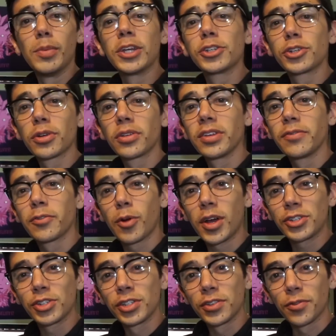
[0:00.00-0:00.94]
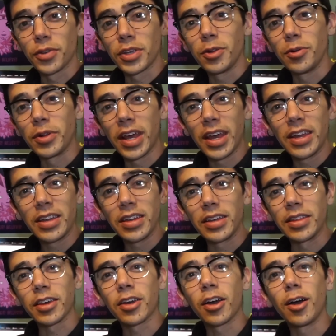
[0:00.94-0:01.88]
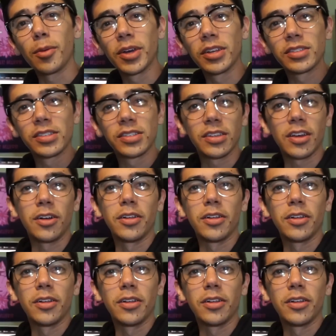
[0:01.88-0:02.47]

Make sure to leave questions for Q&A in the comments.